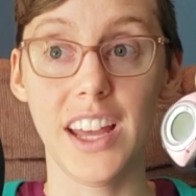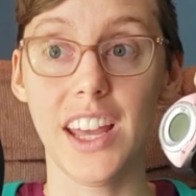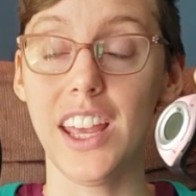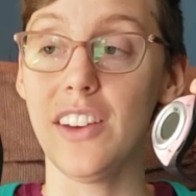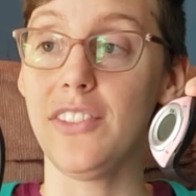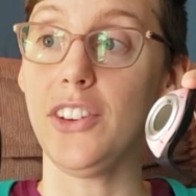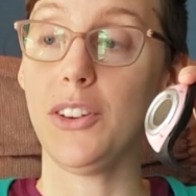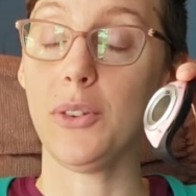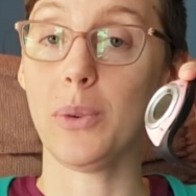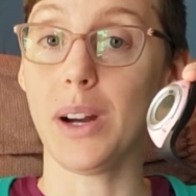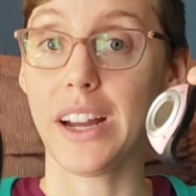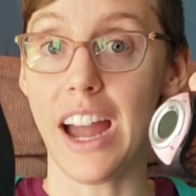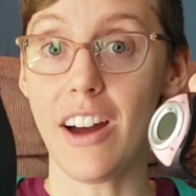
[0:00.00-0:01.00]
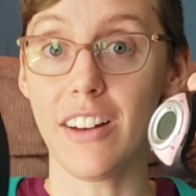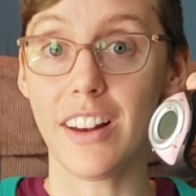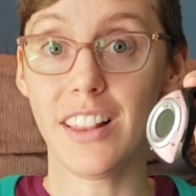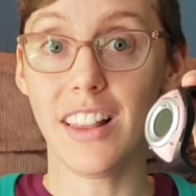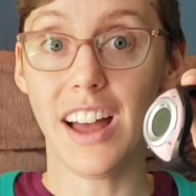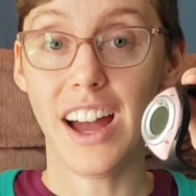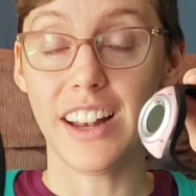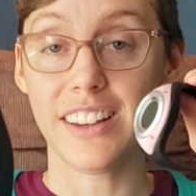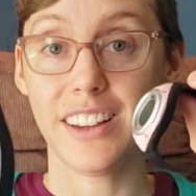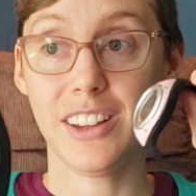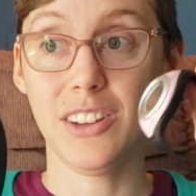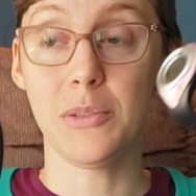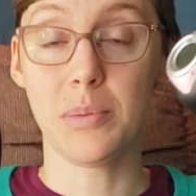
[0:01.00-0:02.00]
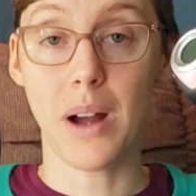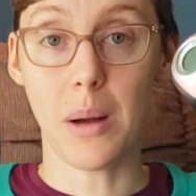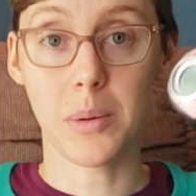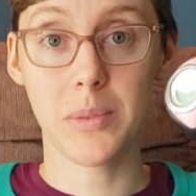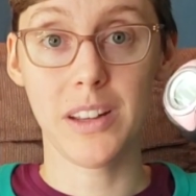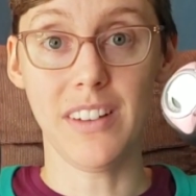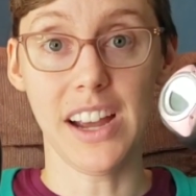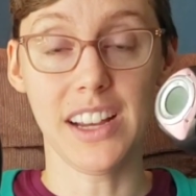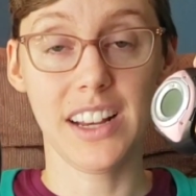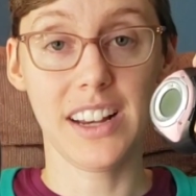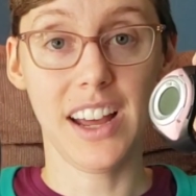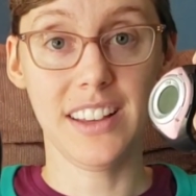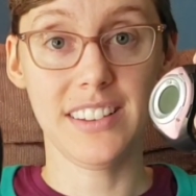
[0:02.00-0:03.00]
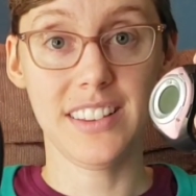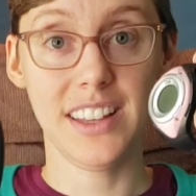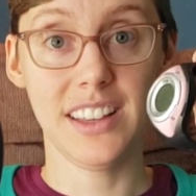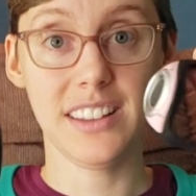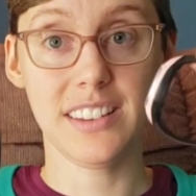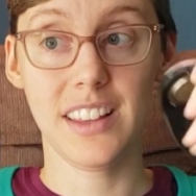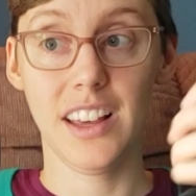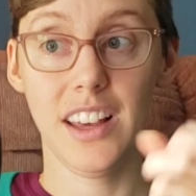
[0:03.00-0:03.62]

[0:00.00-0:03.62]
If you work out a lot, you probably recognize these.